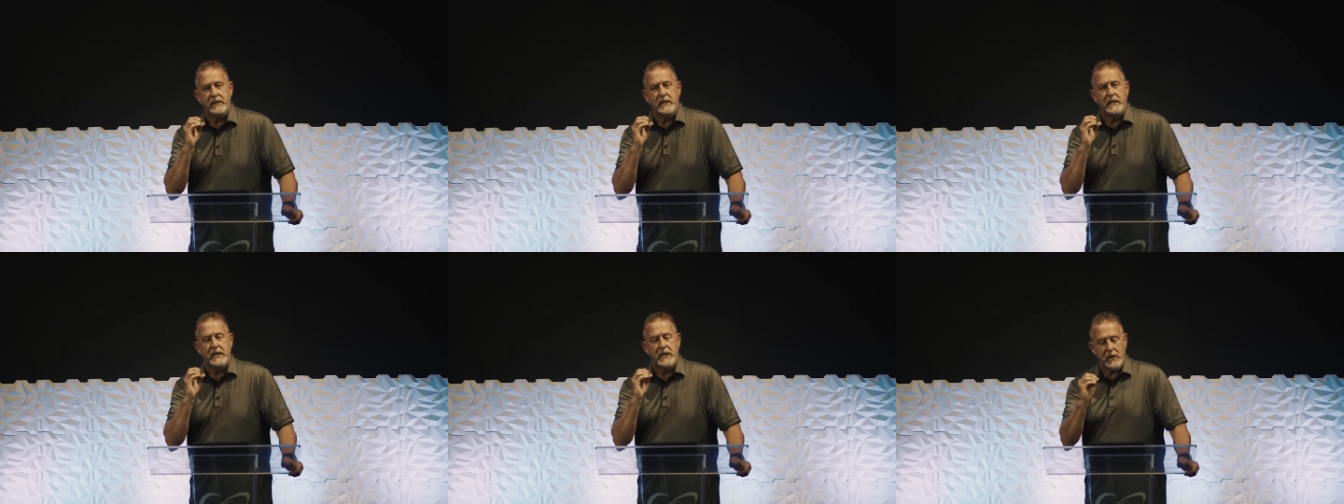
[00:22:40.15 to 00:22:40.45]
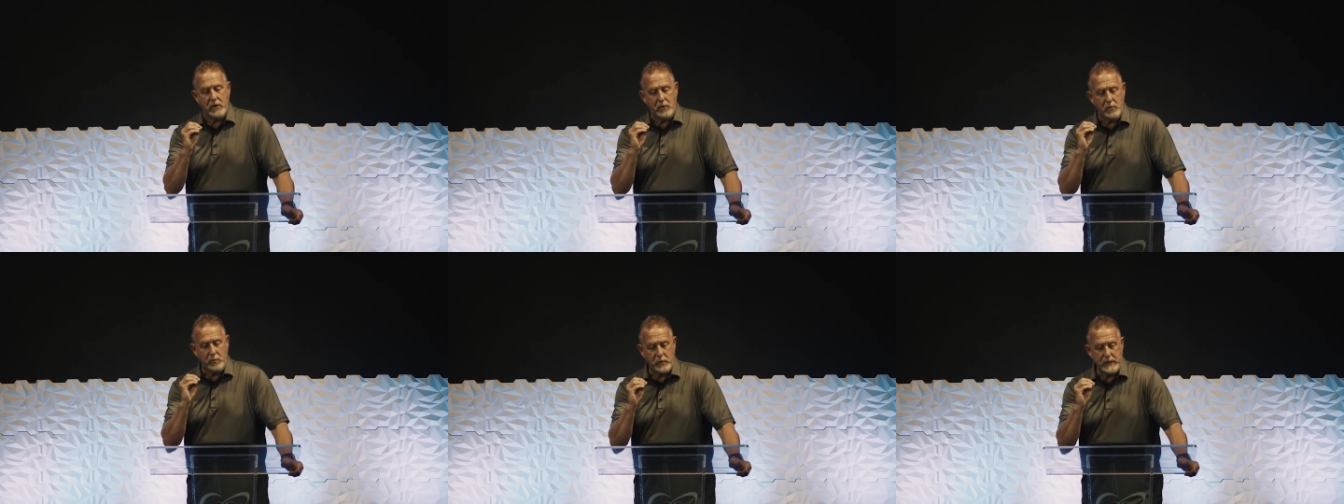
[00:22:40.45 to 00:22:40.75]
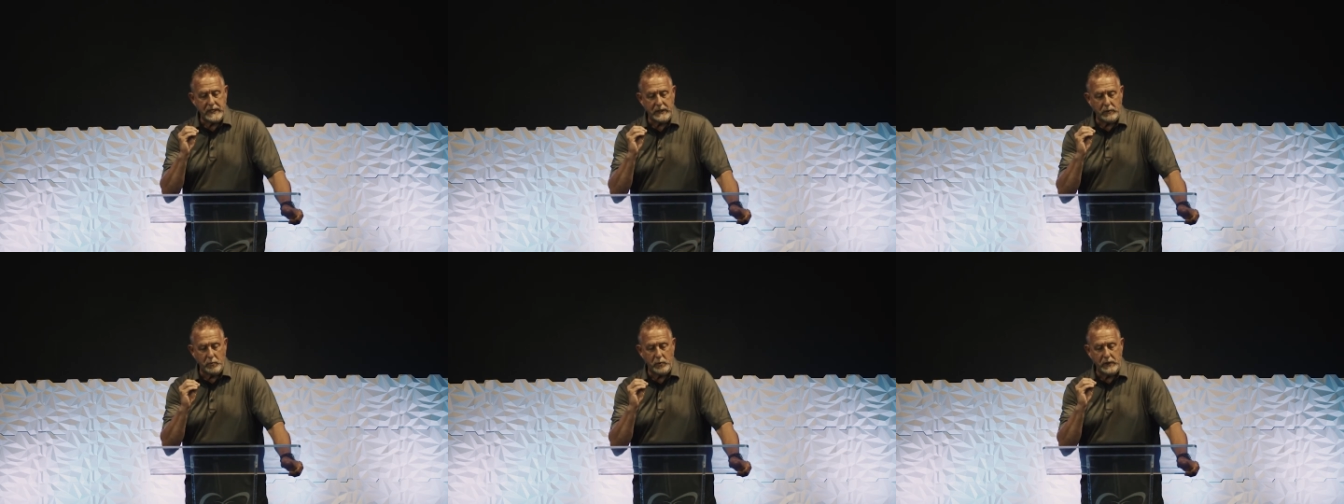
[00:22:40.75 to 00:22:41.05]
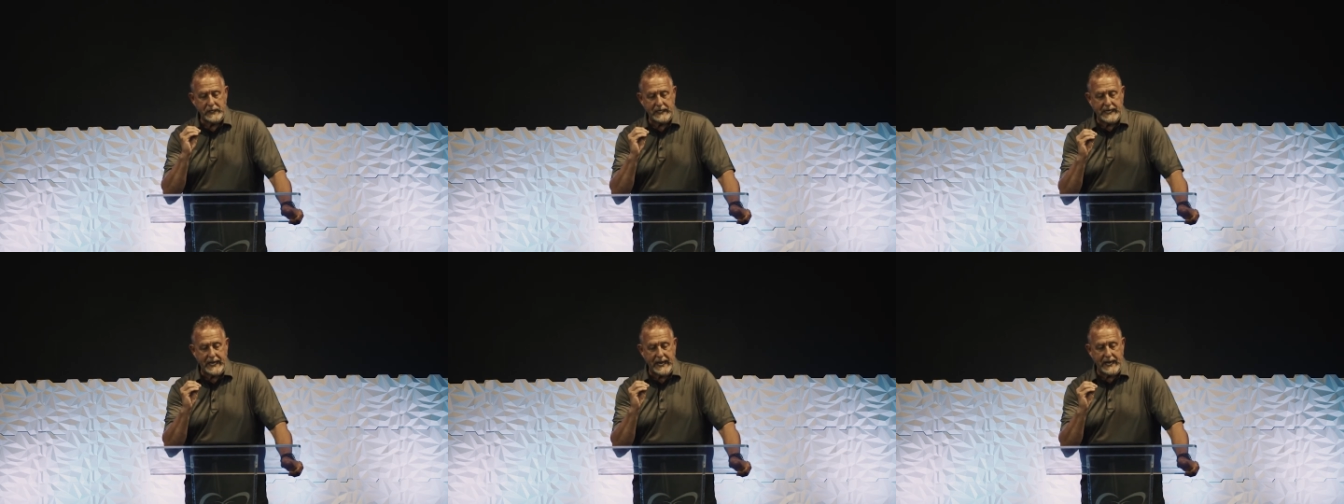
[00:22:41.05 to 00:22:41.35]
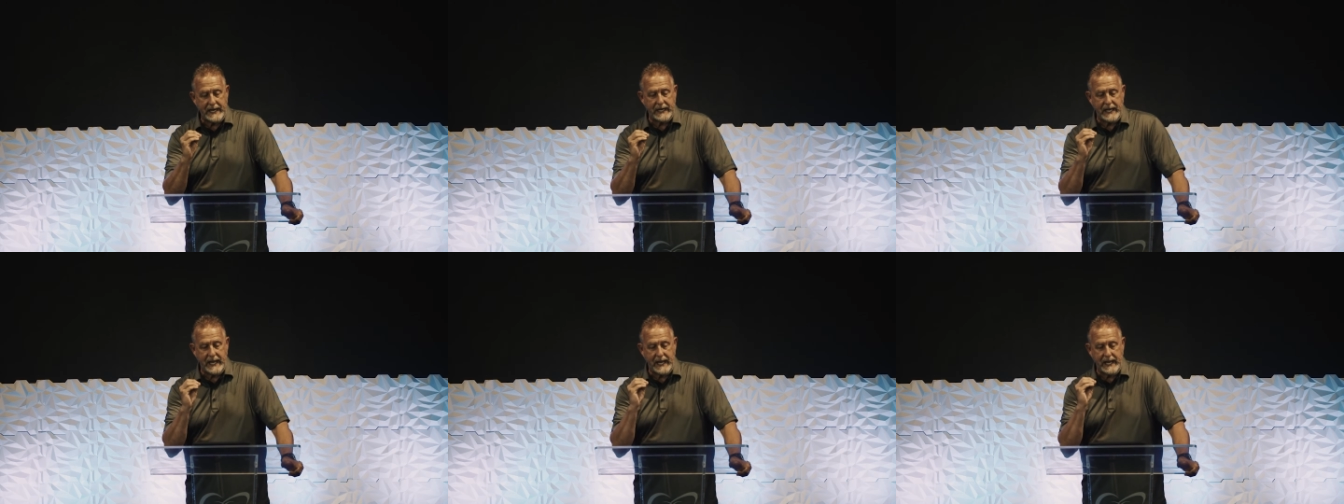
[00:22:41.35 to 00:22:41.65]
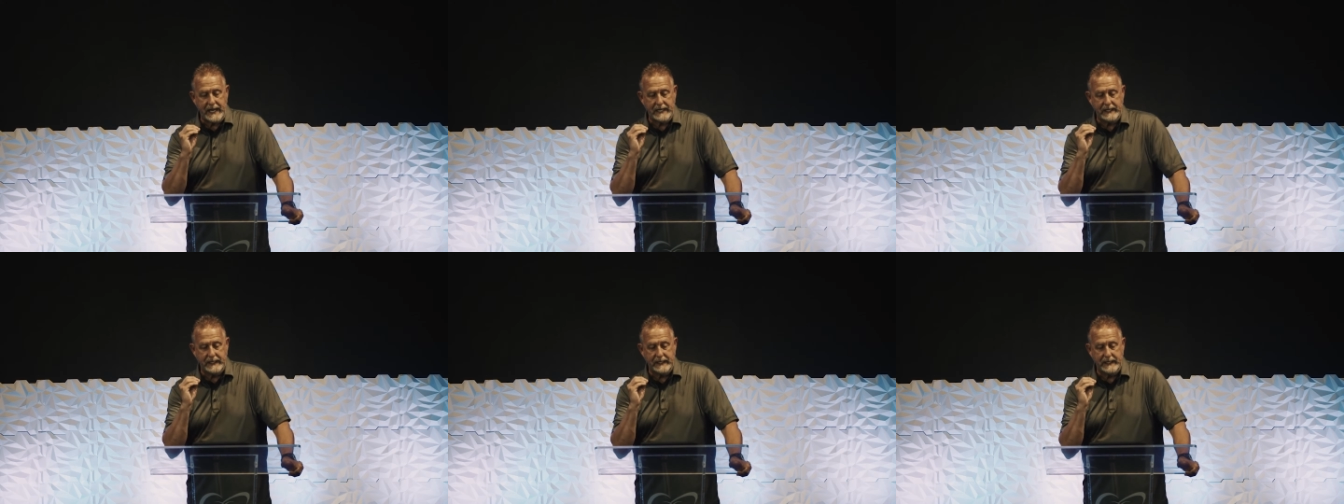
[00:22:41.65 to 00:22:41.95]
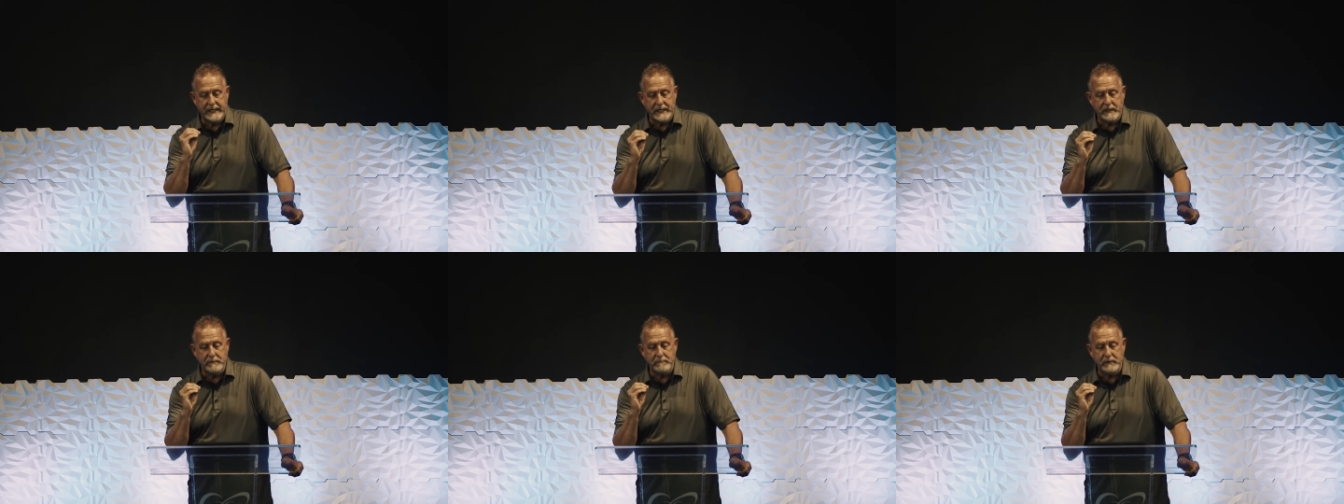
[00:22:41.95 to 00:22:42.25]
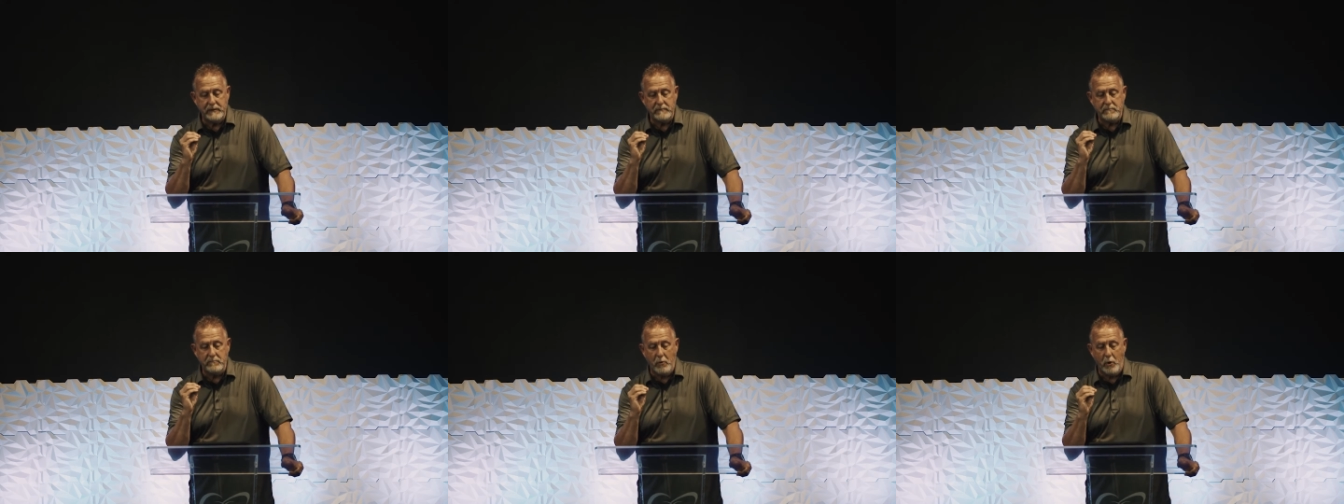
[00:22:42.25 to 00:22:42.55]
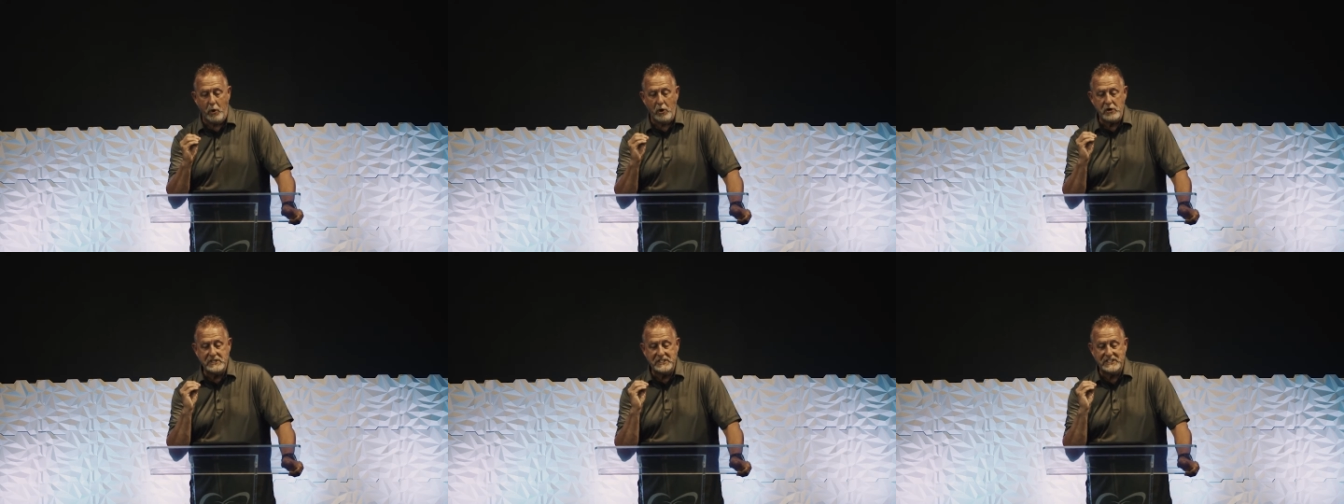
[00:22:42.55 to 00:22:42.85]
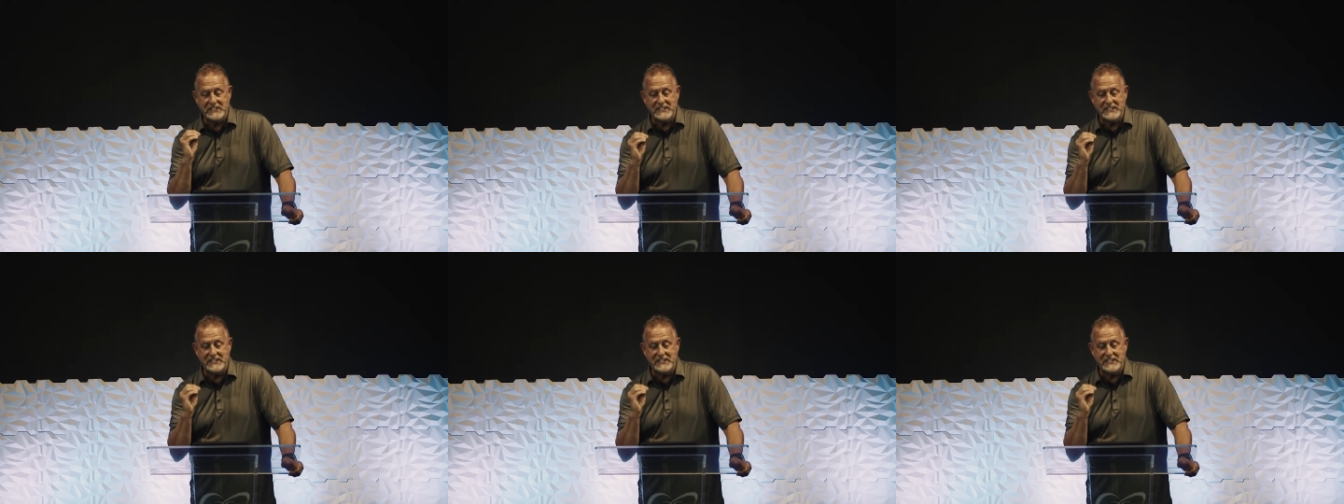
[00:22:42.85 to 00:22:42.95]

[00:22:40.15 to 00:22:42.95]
here we get a little bit more